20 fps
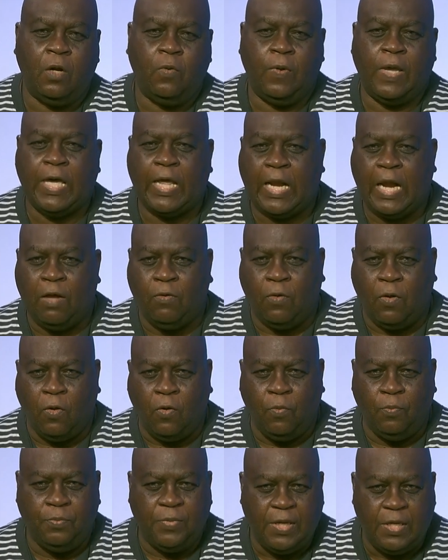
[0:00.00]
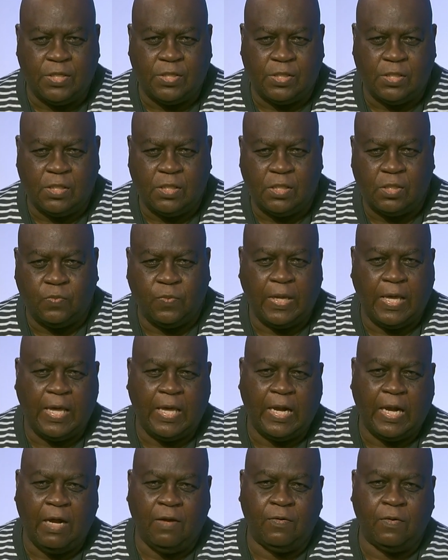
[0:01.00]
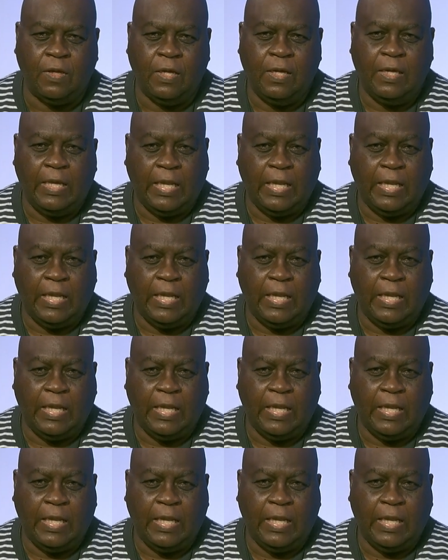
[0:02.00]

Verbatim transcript: We had our own beaches, we had our,